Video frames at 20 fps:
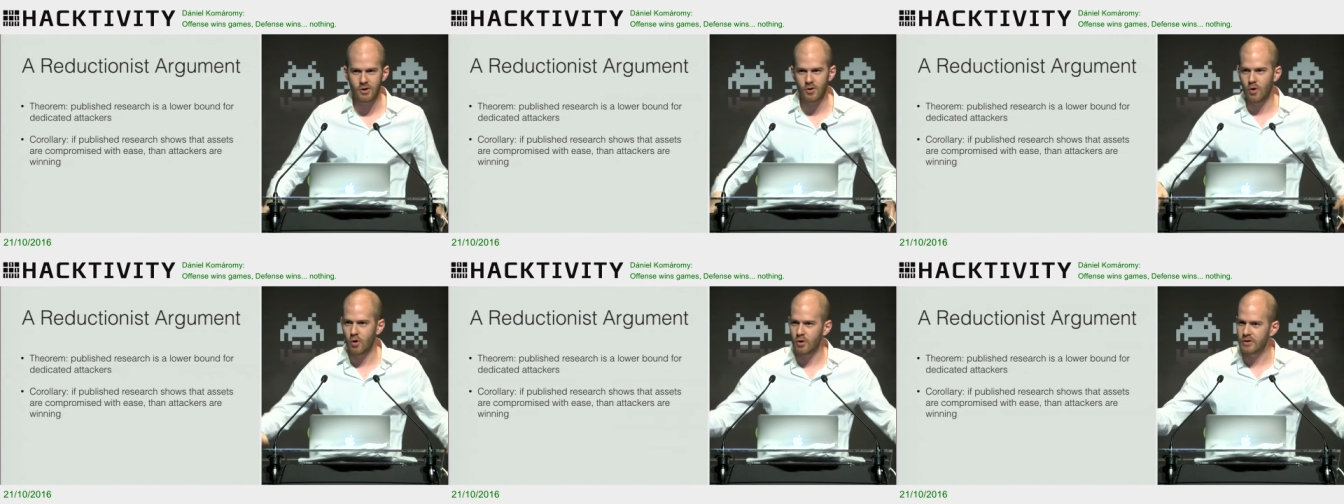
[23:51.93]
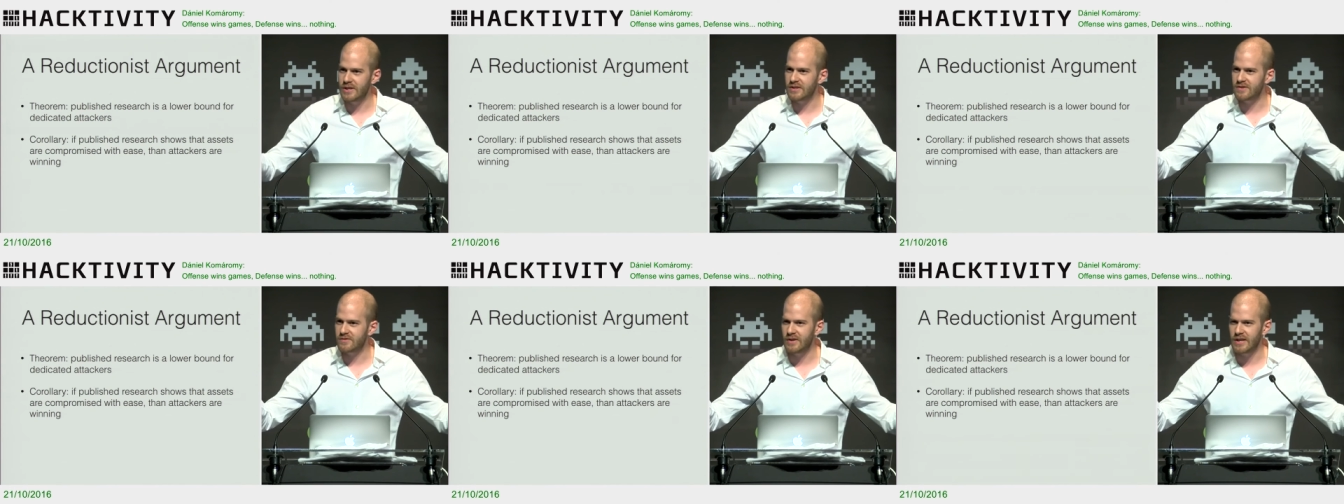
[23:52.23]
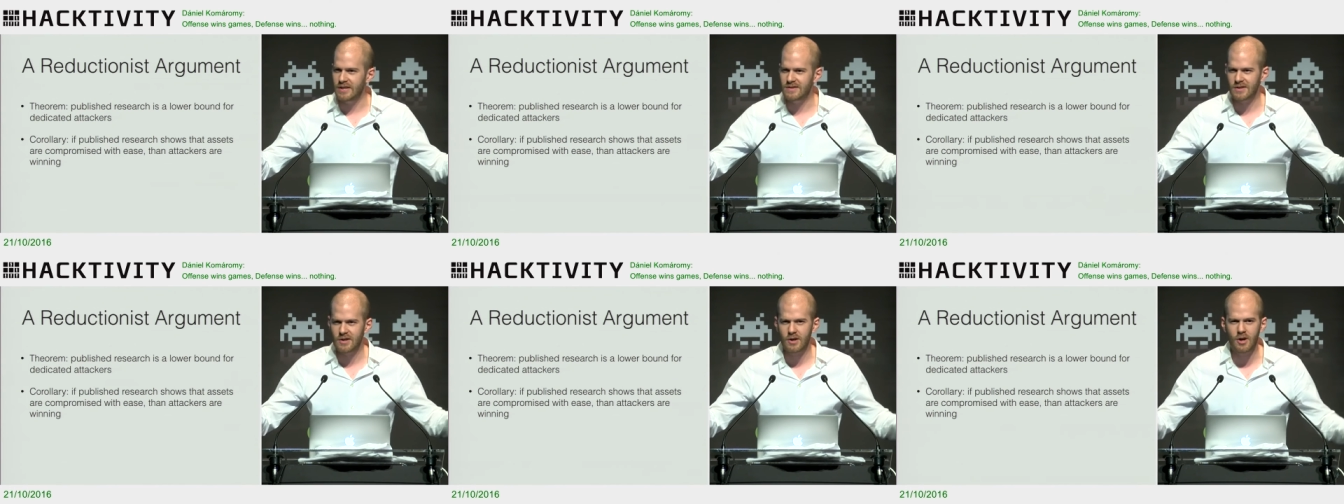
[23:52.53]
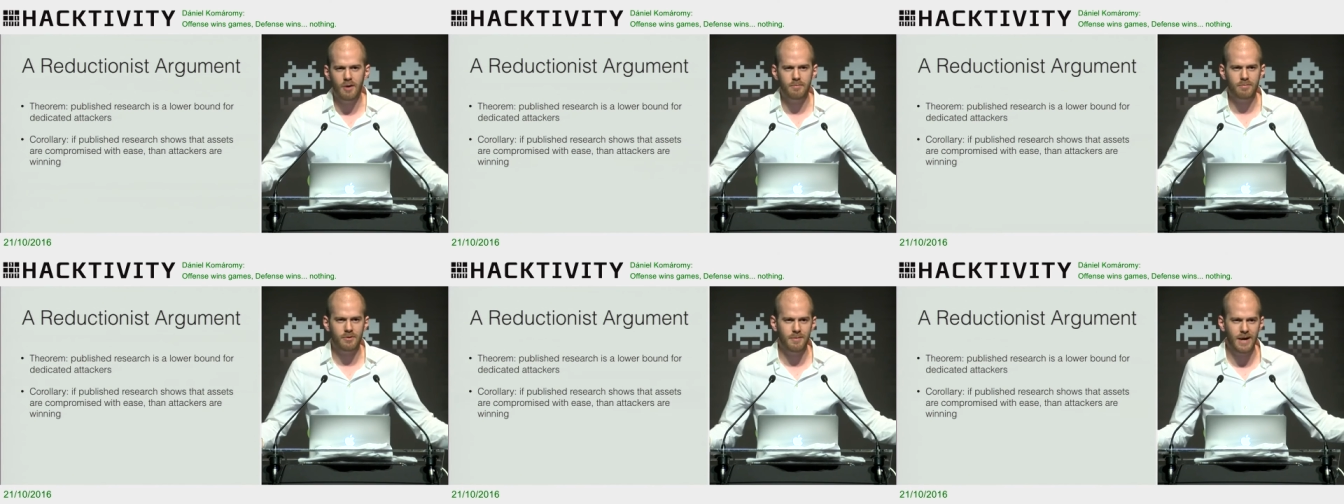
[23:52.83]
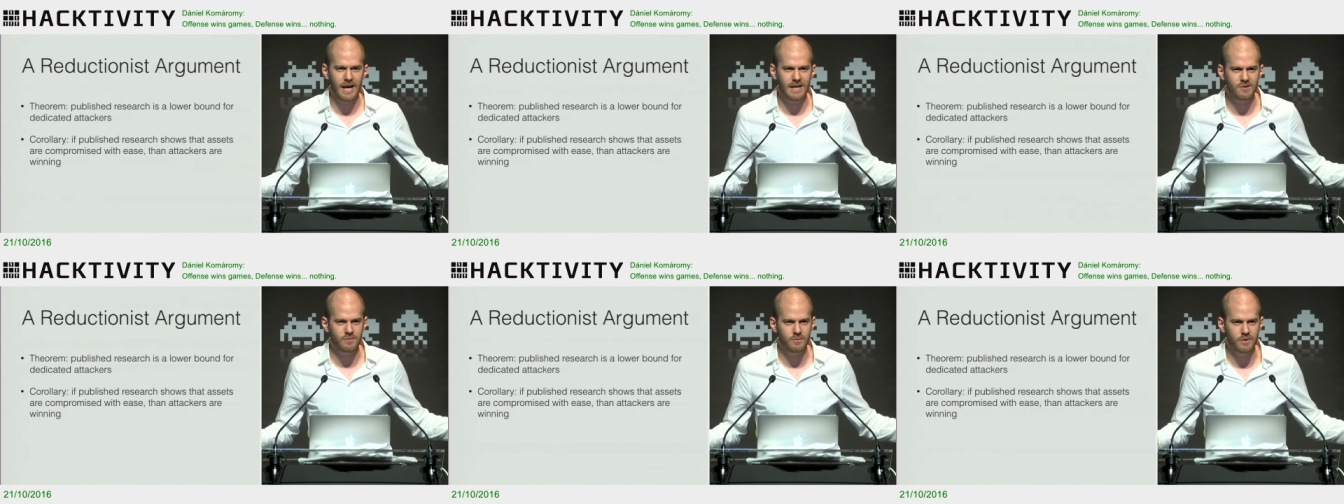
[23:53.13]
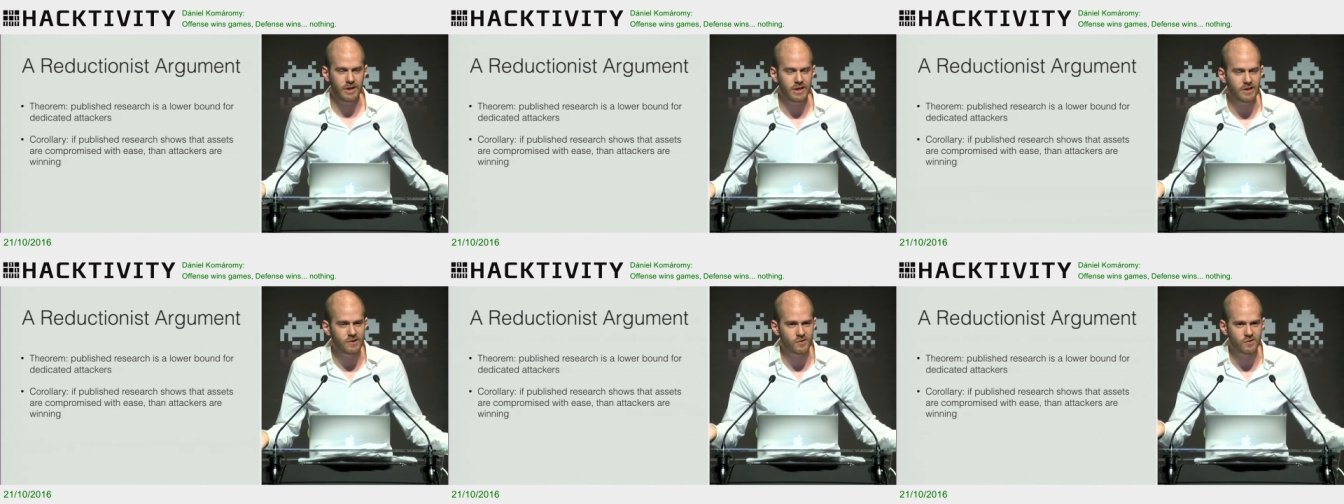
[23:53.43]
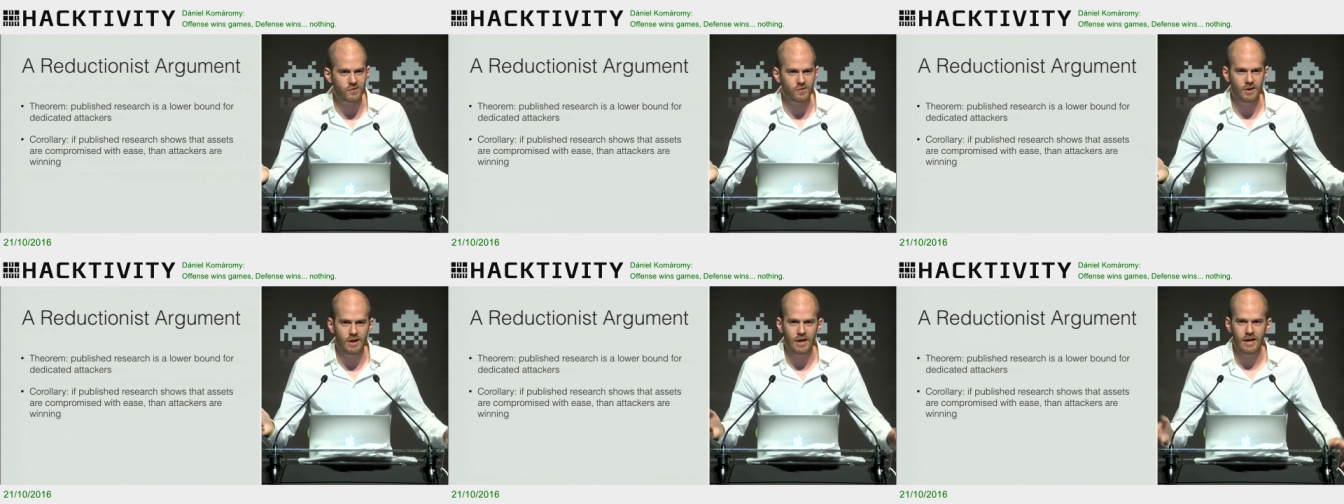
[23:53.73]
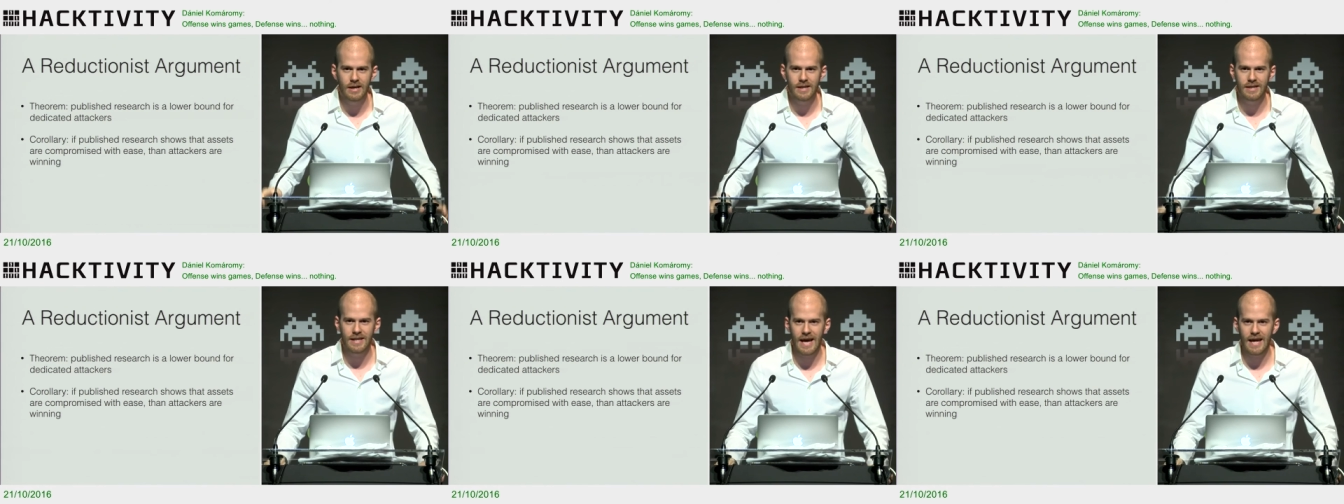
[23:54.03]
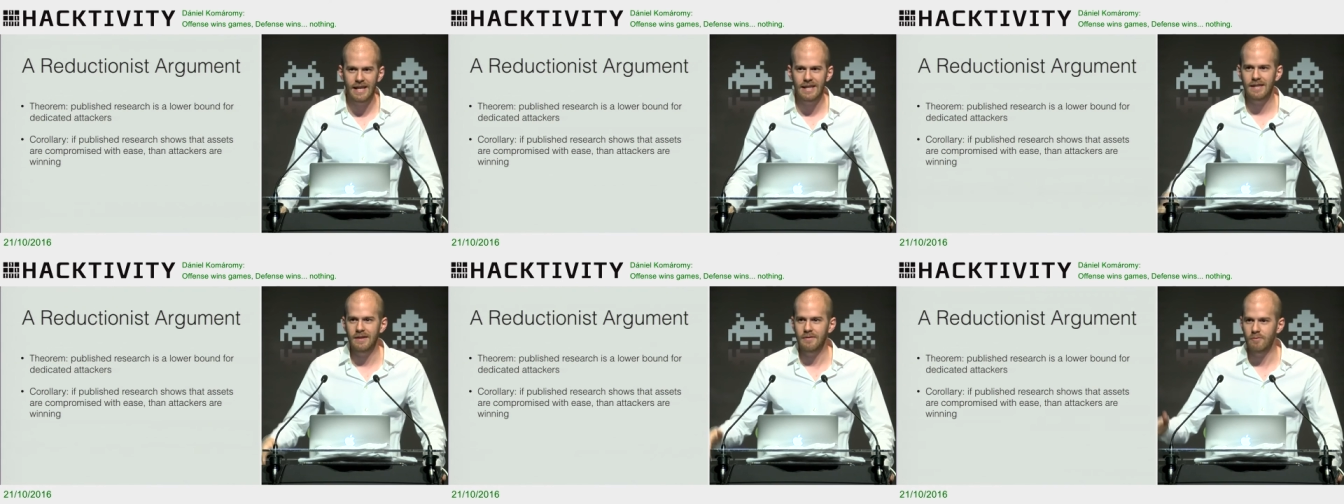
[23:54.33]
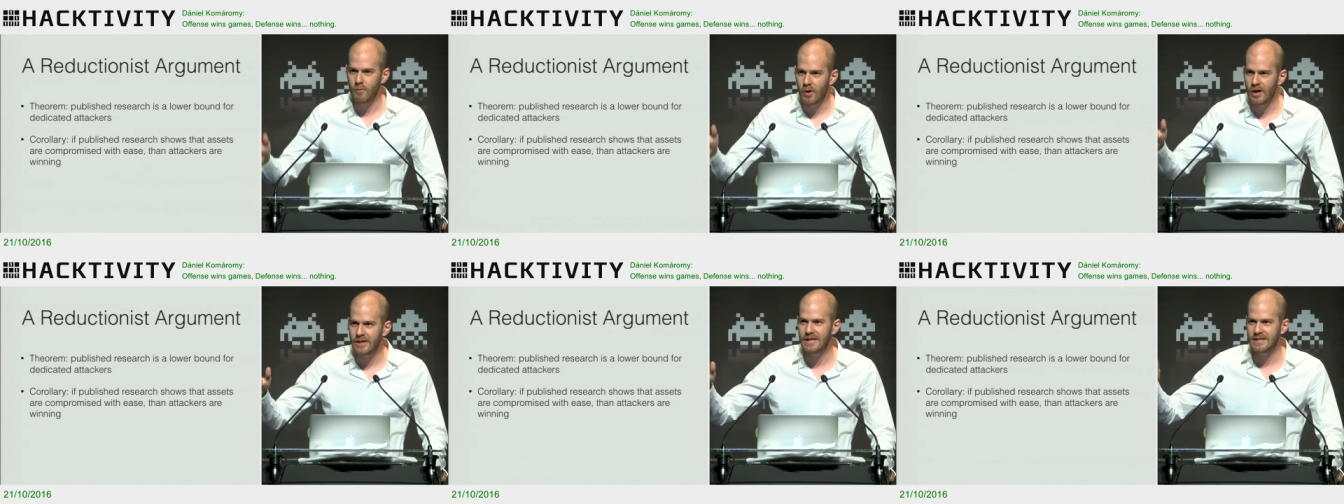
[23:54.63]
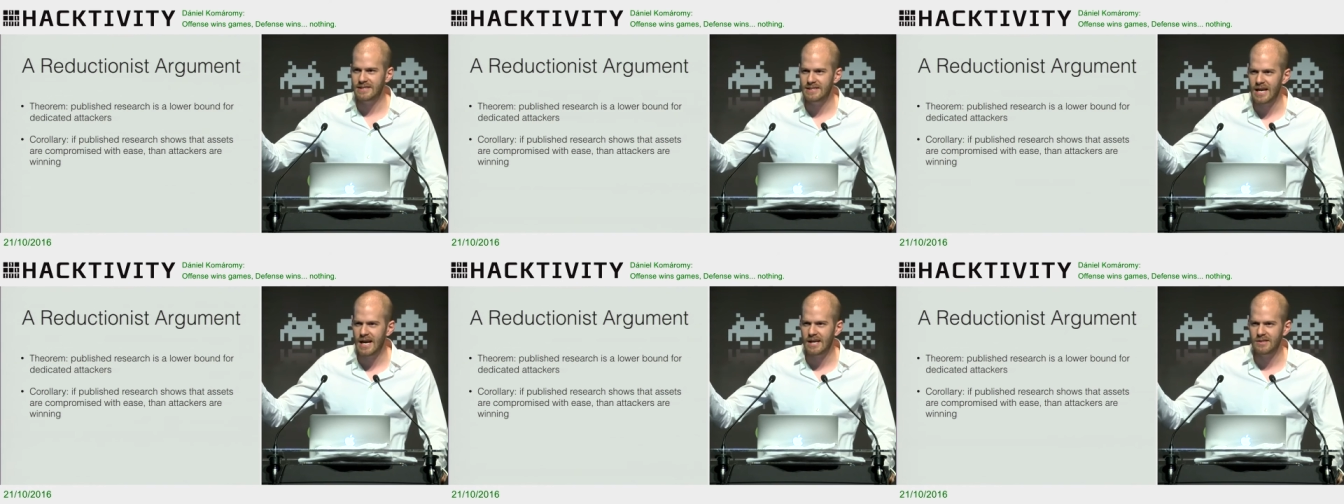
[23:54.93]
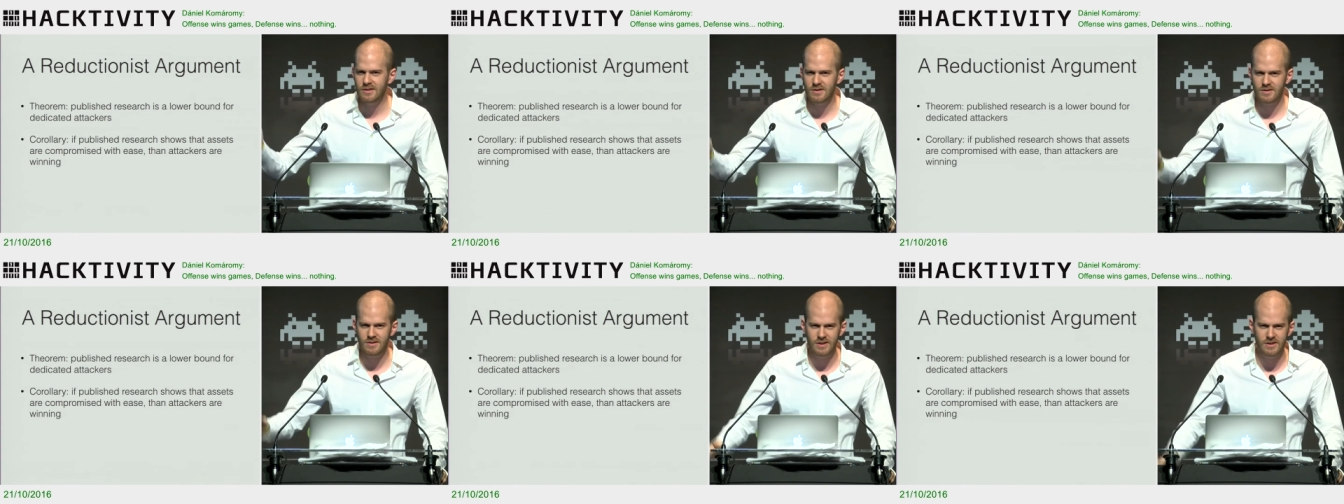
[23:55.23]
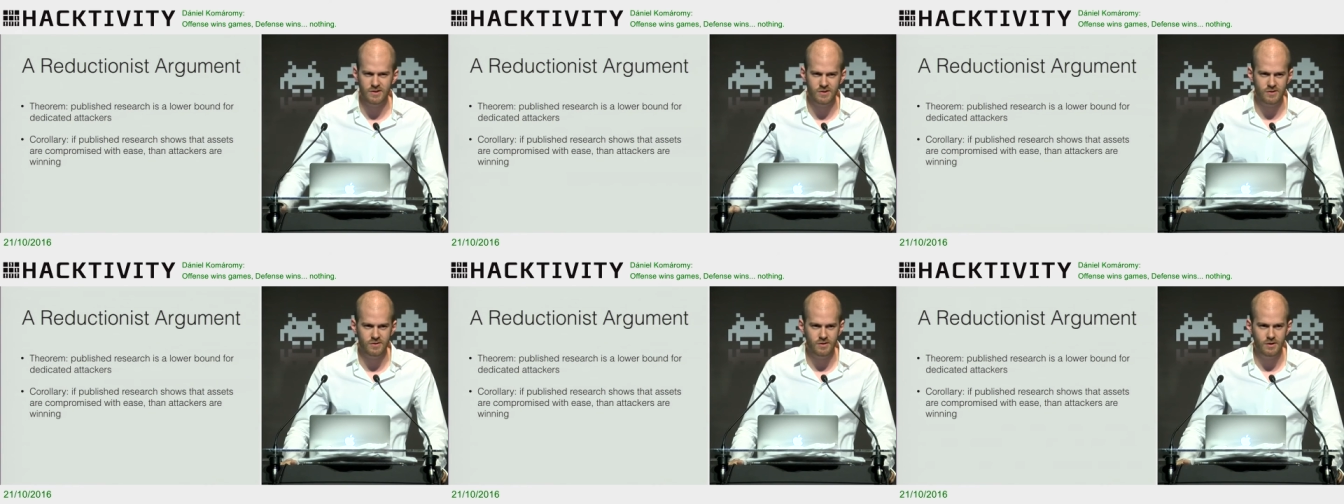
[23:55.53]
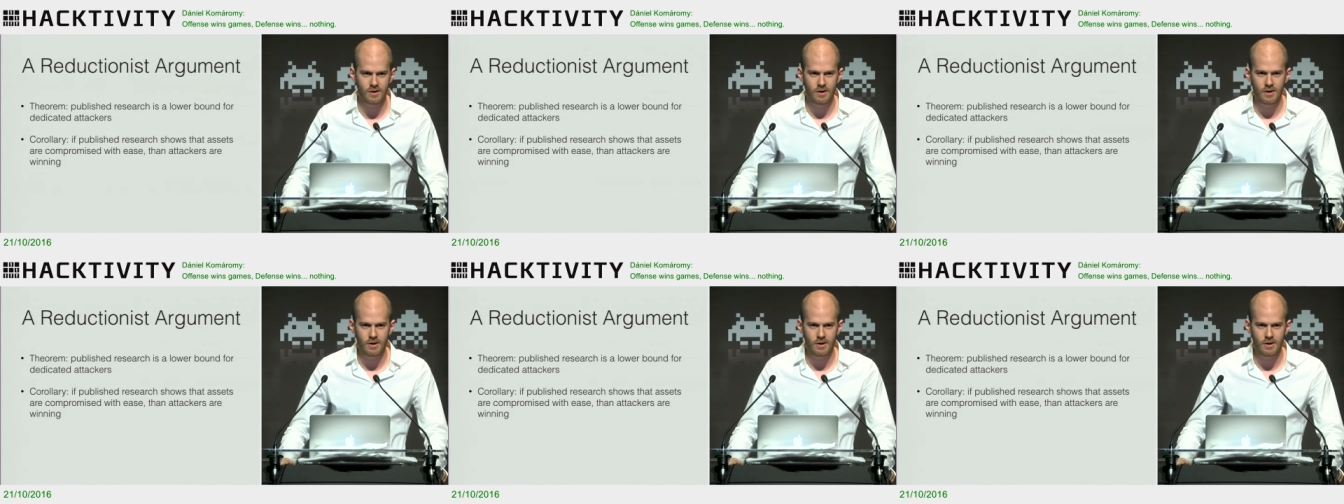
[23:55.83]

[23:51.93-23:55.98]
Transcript: all these things are compromised with ease, then what that tells us is,